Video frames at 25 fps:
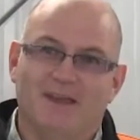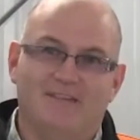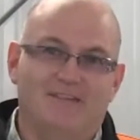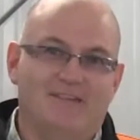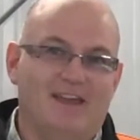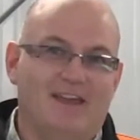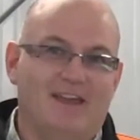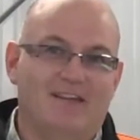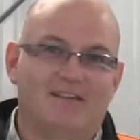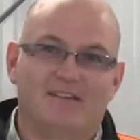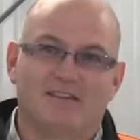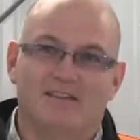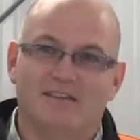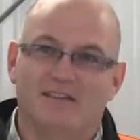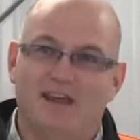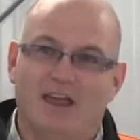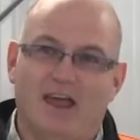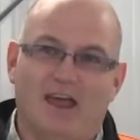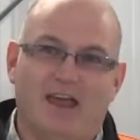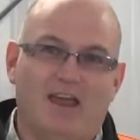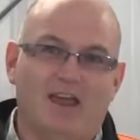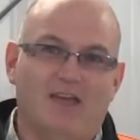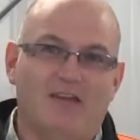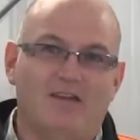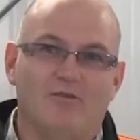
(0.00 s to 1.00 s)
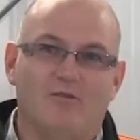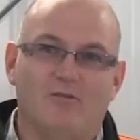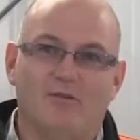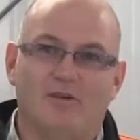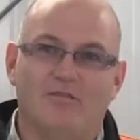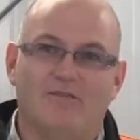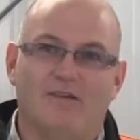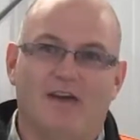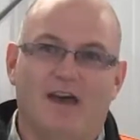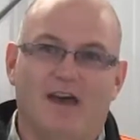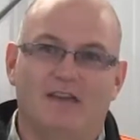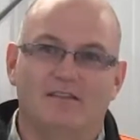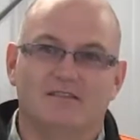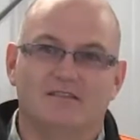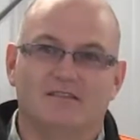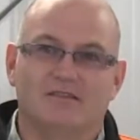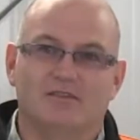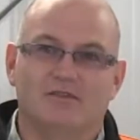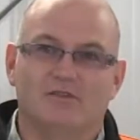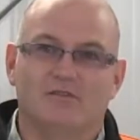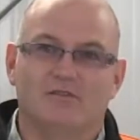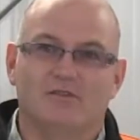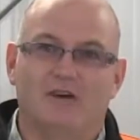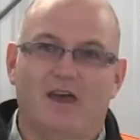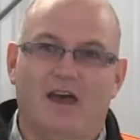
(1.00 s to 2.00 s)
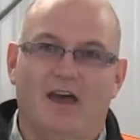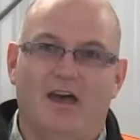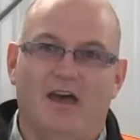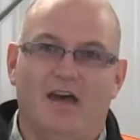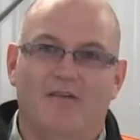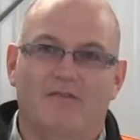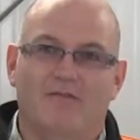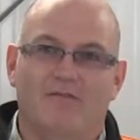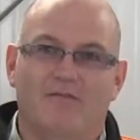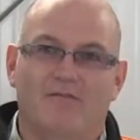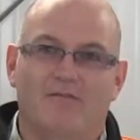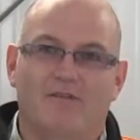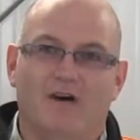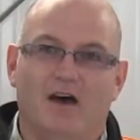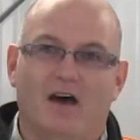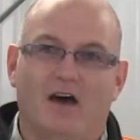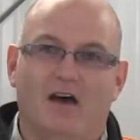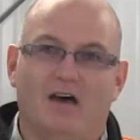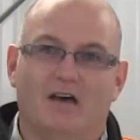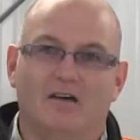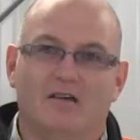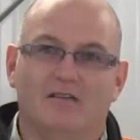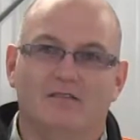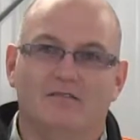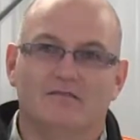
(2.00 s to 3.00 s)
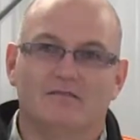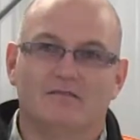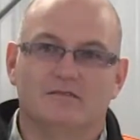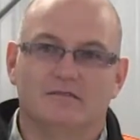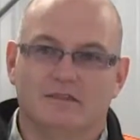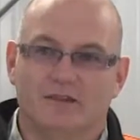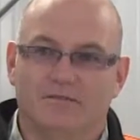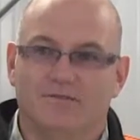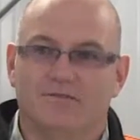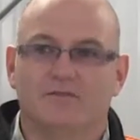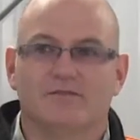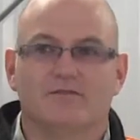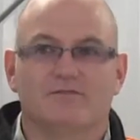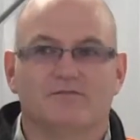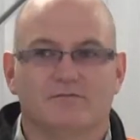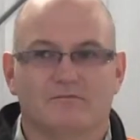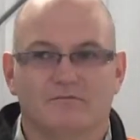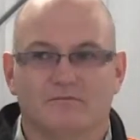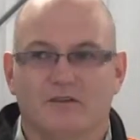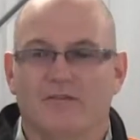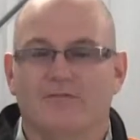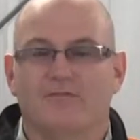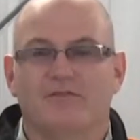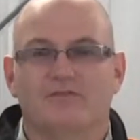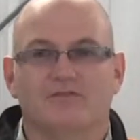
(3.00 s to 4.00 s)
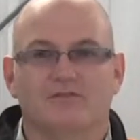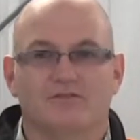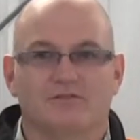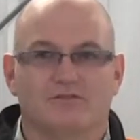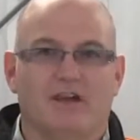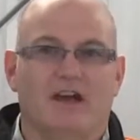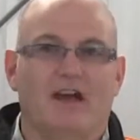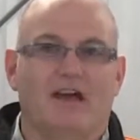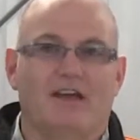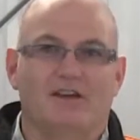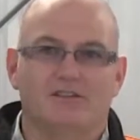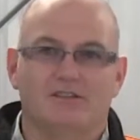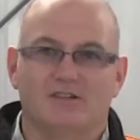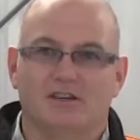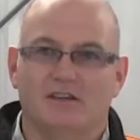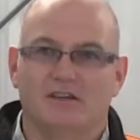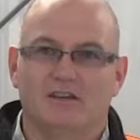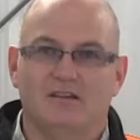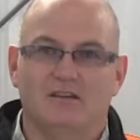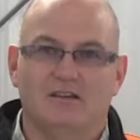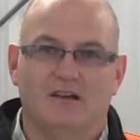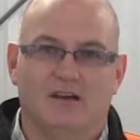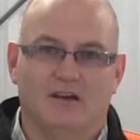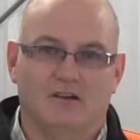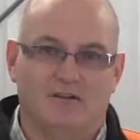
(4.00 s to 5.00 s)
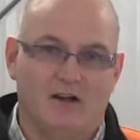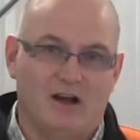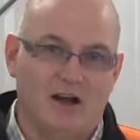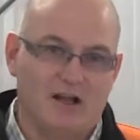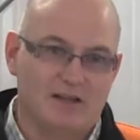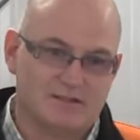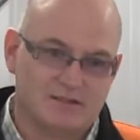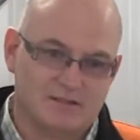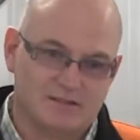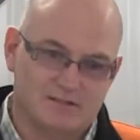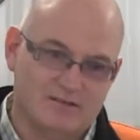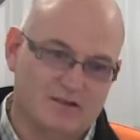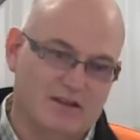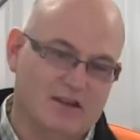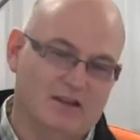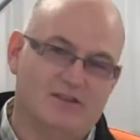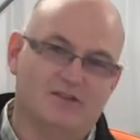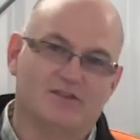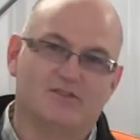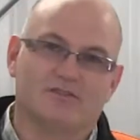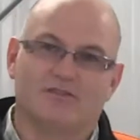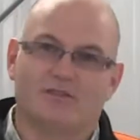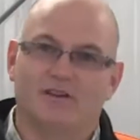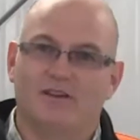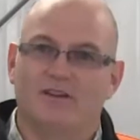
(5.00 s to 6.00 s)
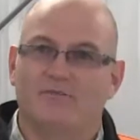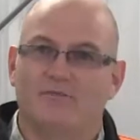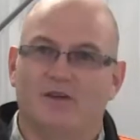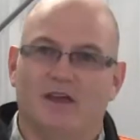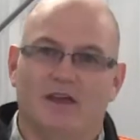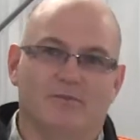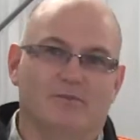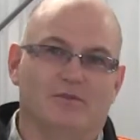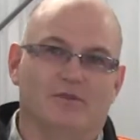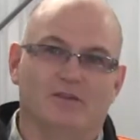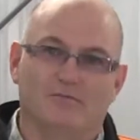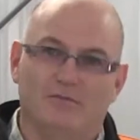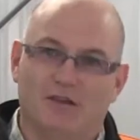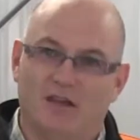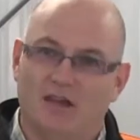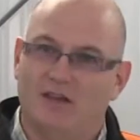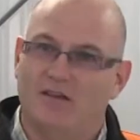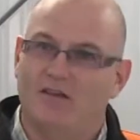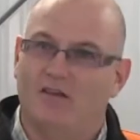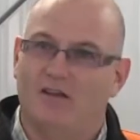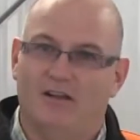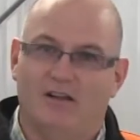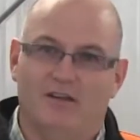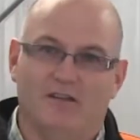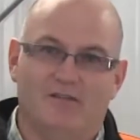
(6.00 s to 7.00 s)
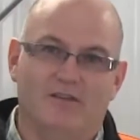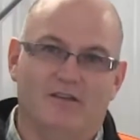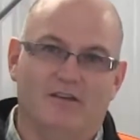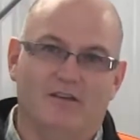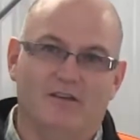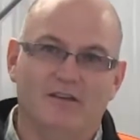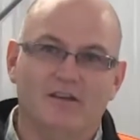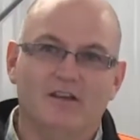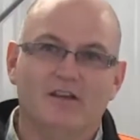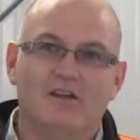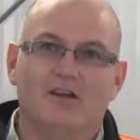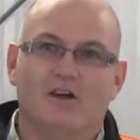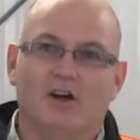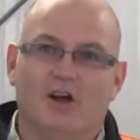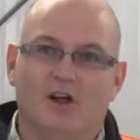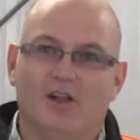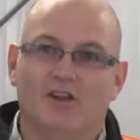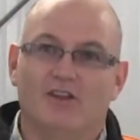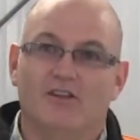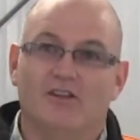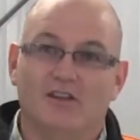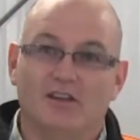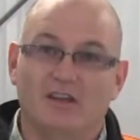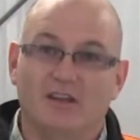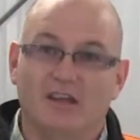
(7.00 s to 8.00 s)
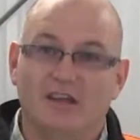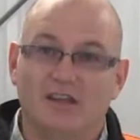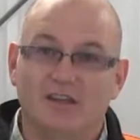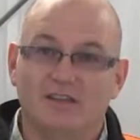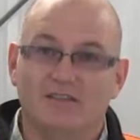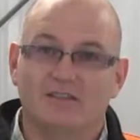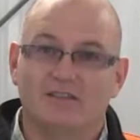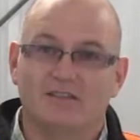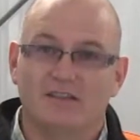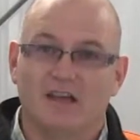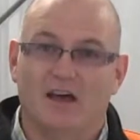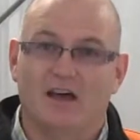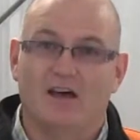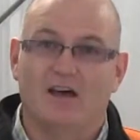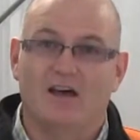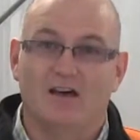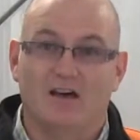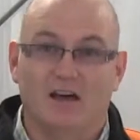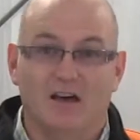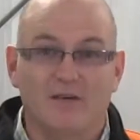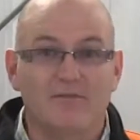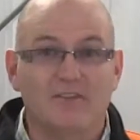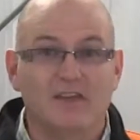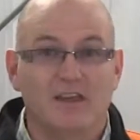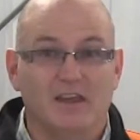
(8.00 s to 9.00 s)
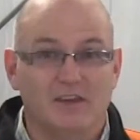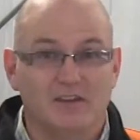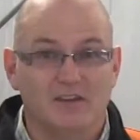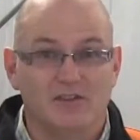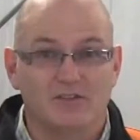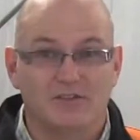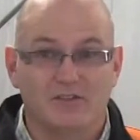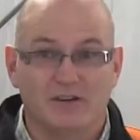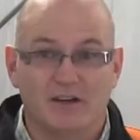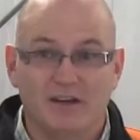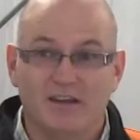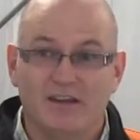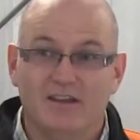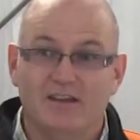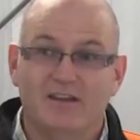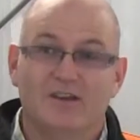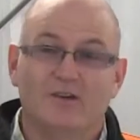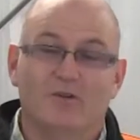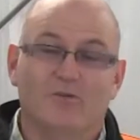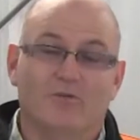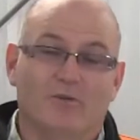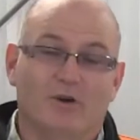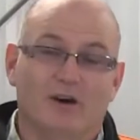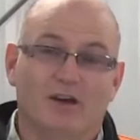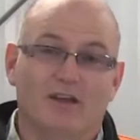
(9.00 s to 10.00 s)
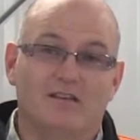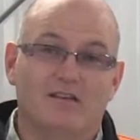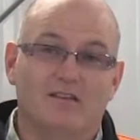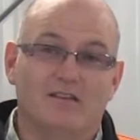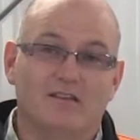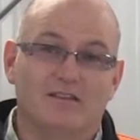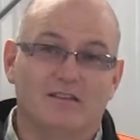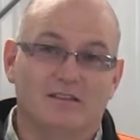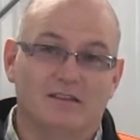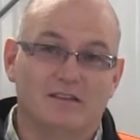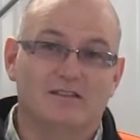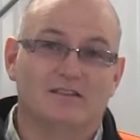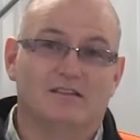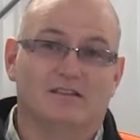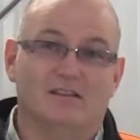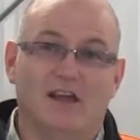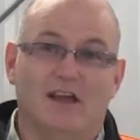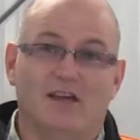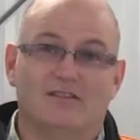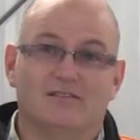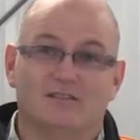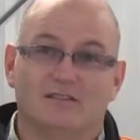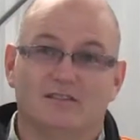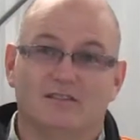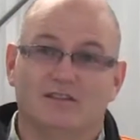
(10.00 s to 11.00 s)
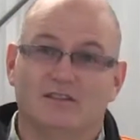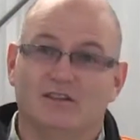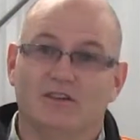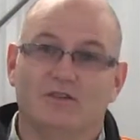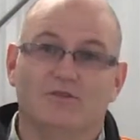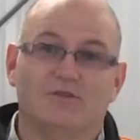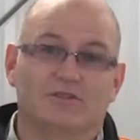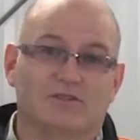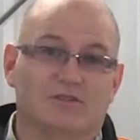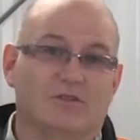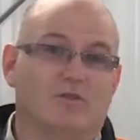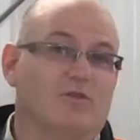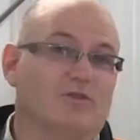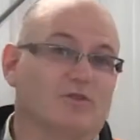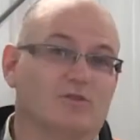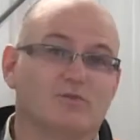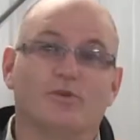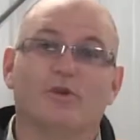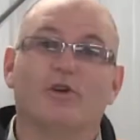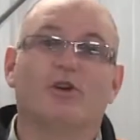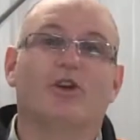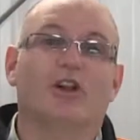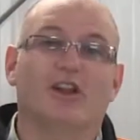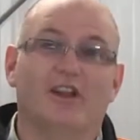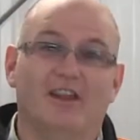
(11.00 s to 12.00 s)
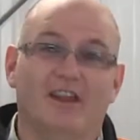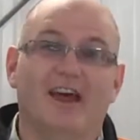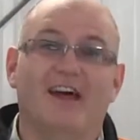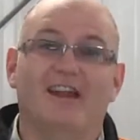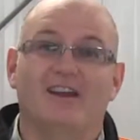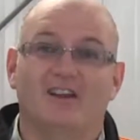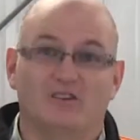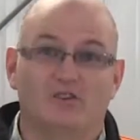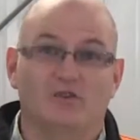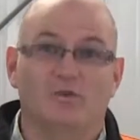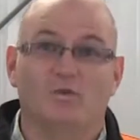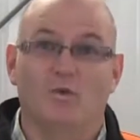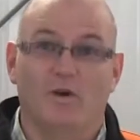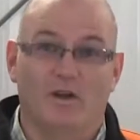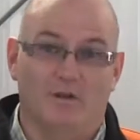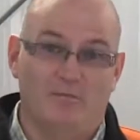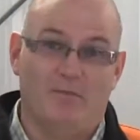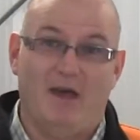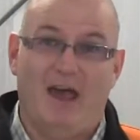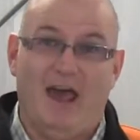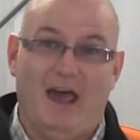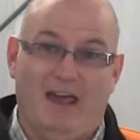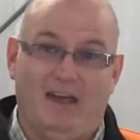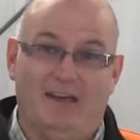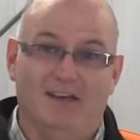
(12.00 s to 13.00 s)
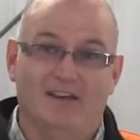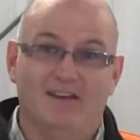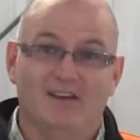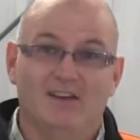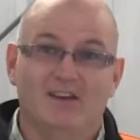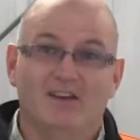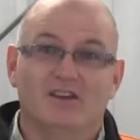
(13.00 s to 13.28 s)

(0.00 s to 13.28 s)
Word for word: At the end of the day, we've had to have uh, different refuge strategy across the industry to be able to meet all of the, all of the needs uh, of the industry. What this allows us to do is, of course, put all that into one bag.